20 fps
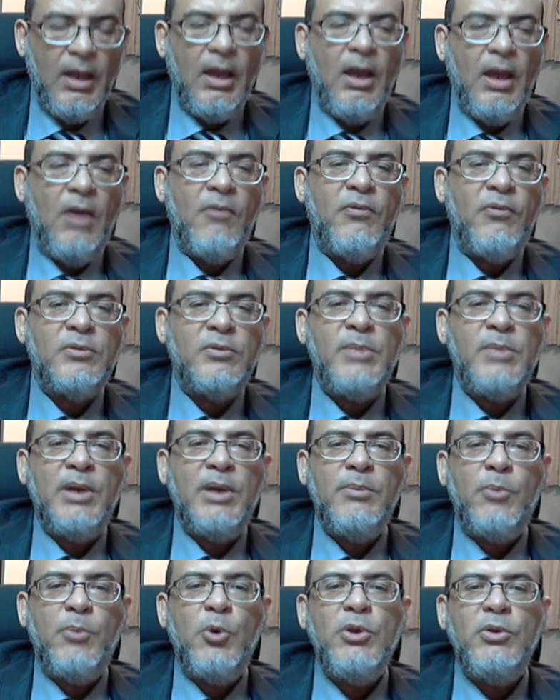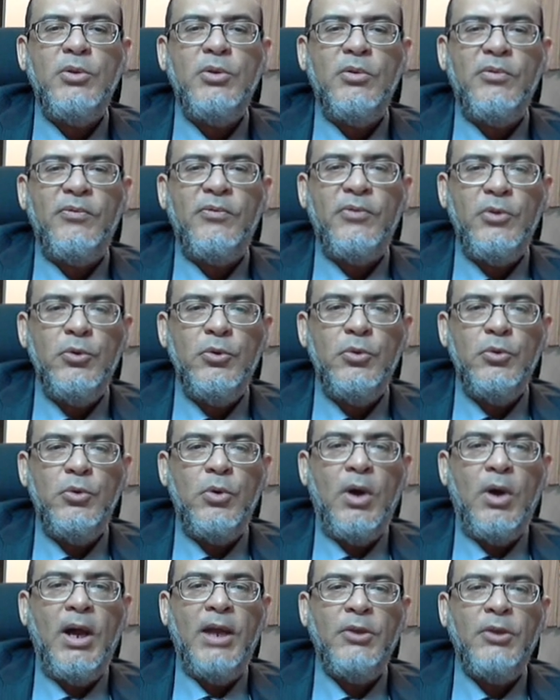From my point of view,
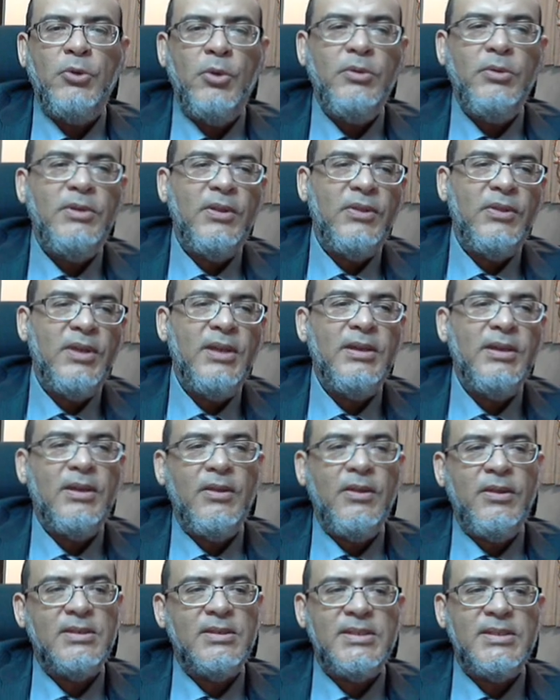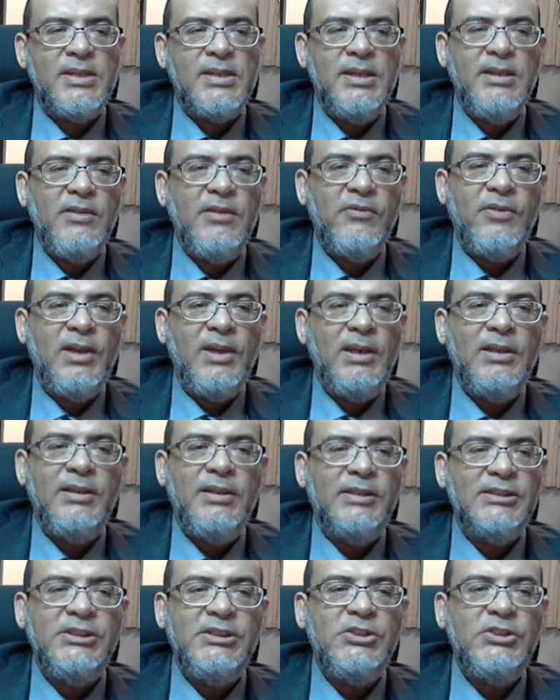I don't think there is any valid
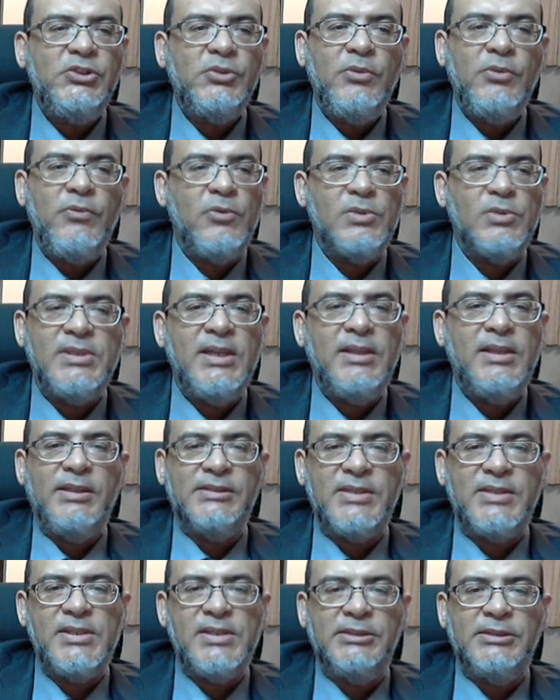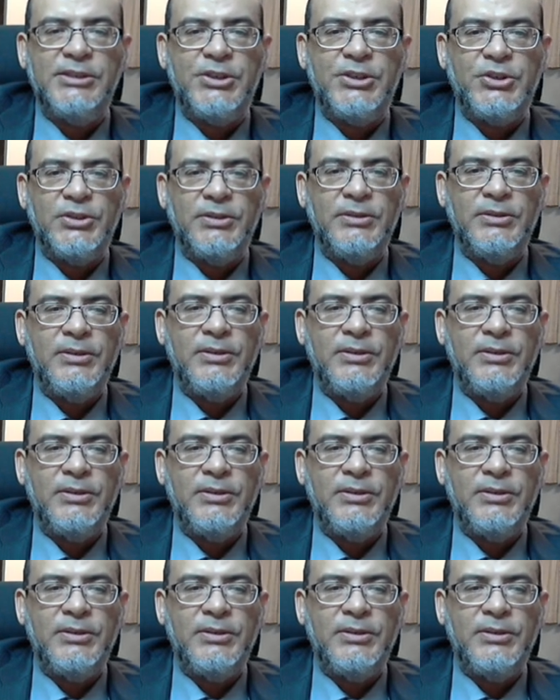reason for that restriction.